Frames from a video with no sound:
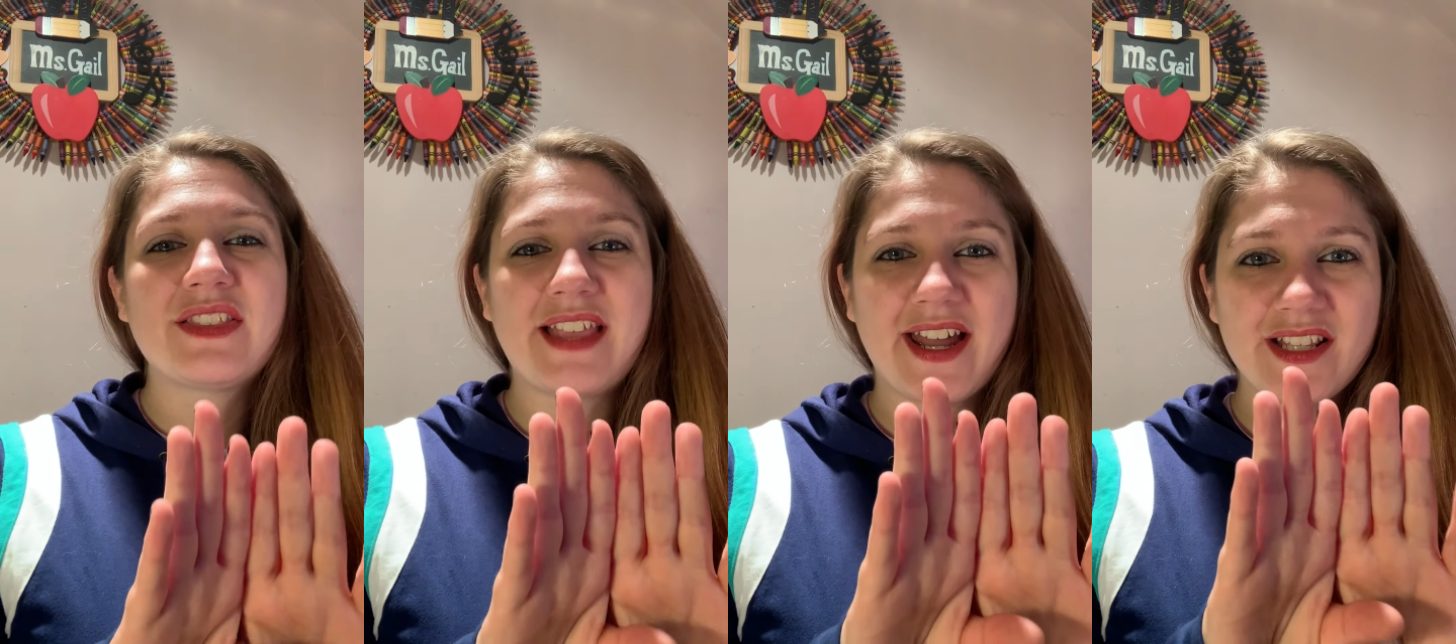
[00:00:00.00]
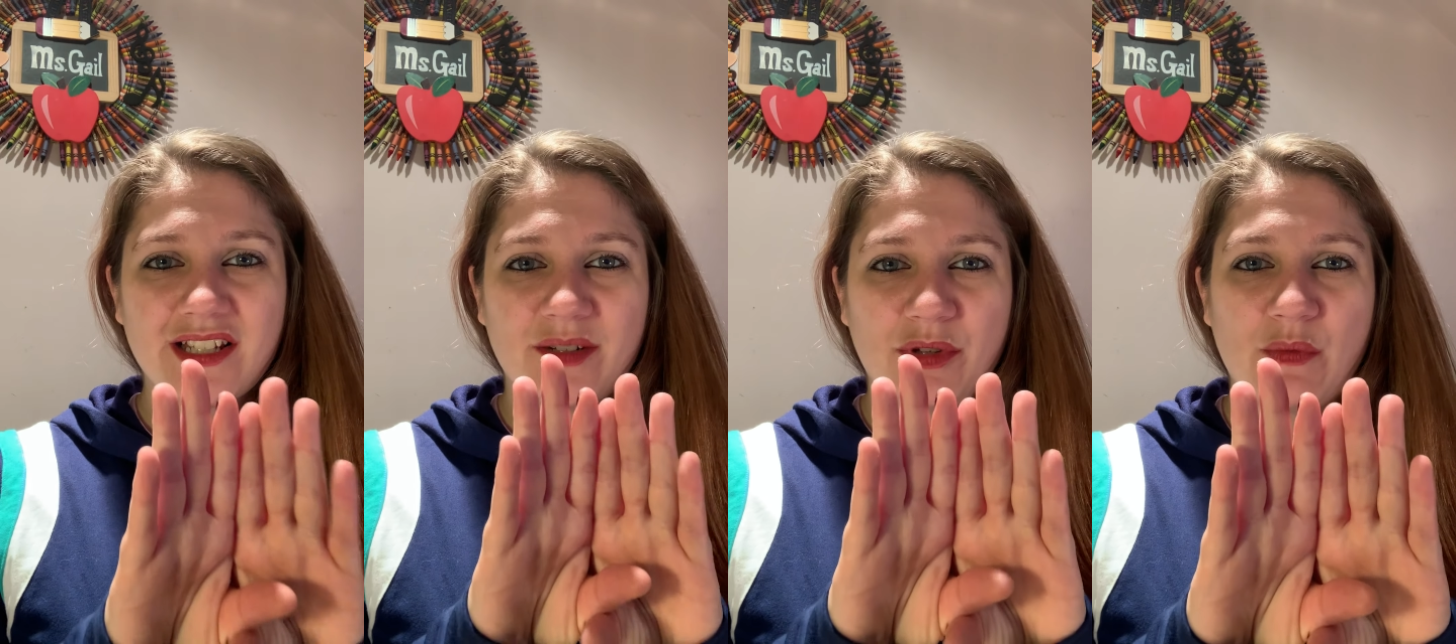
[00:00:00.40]
That is
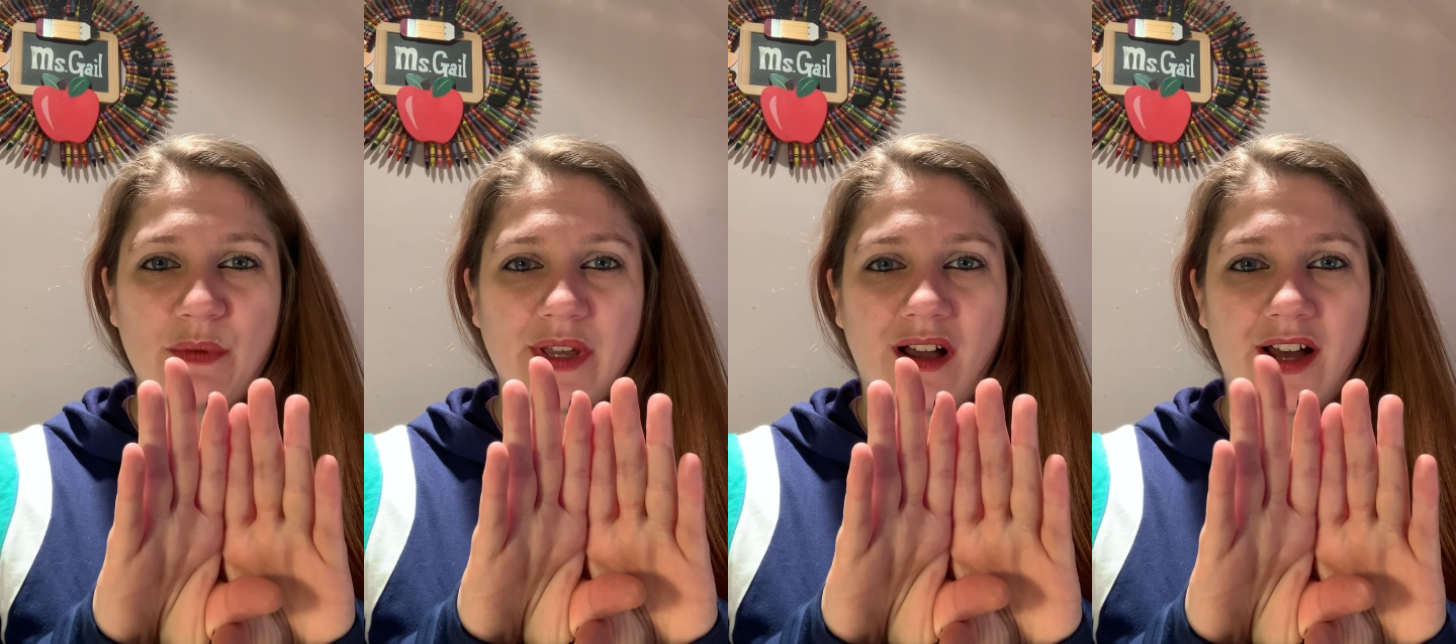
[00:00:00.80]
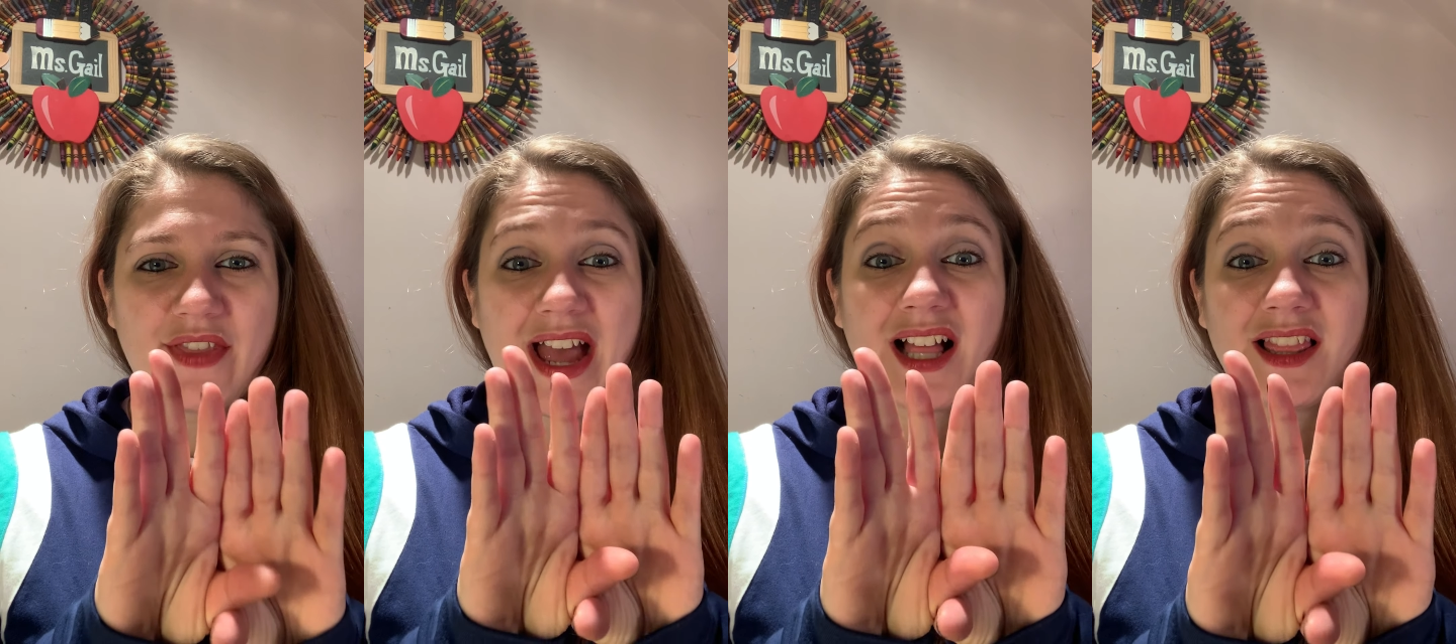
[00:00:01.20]
going to be what we call
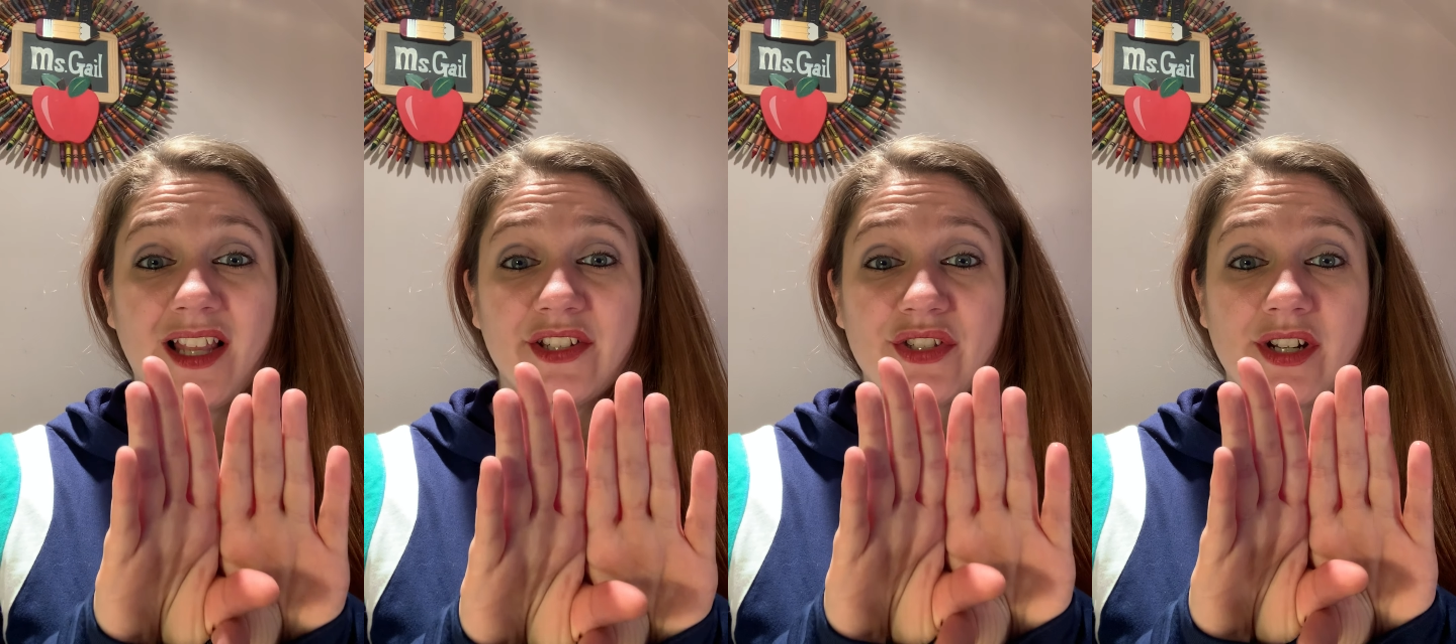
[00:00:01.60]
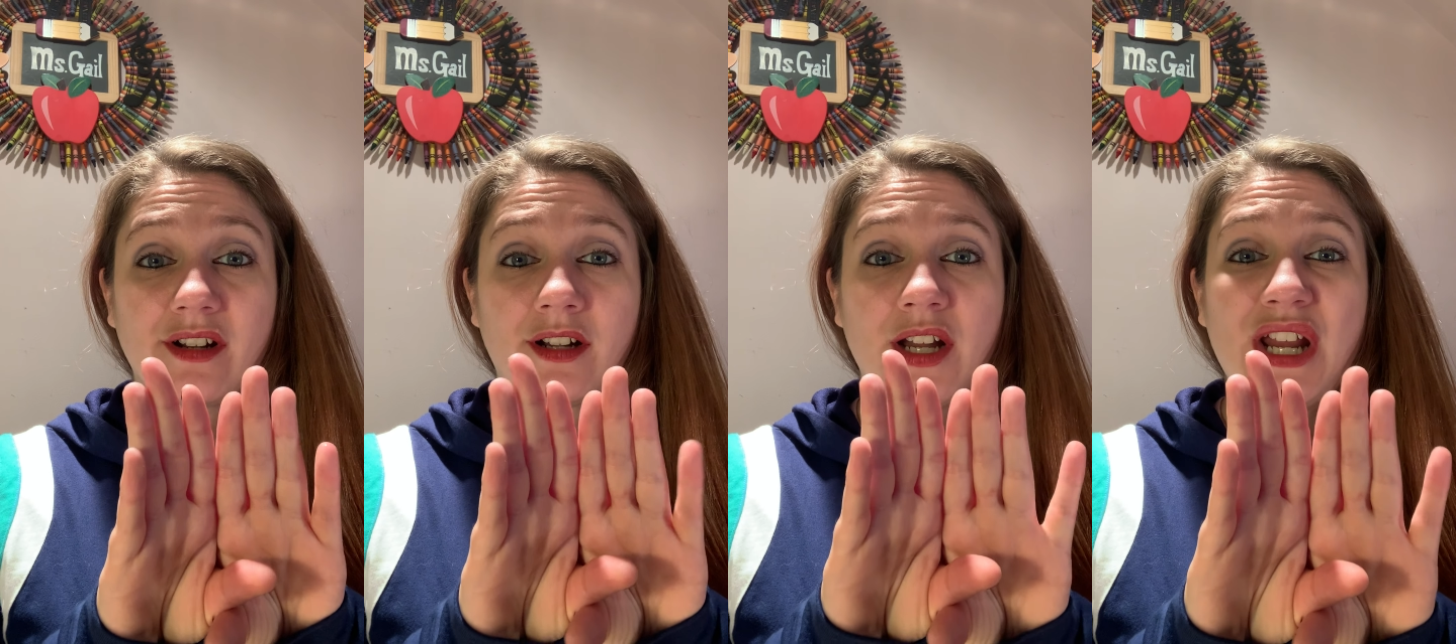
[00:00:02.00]
that cluster.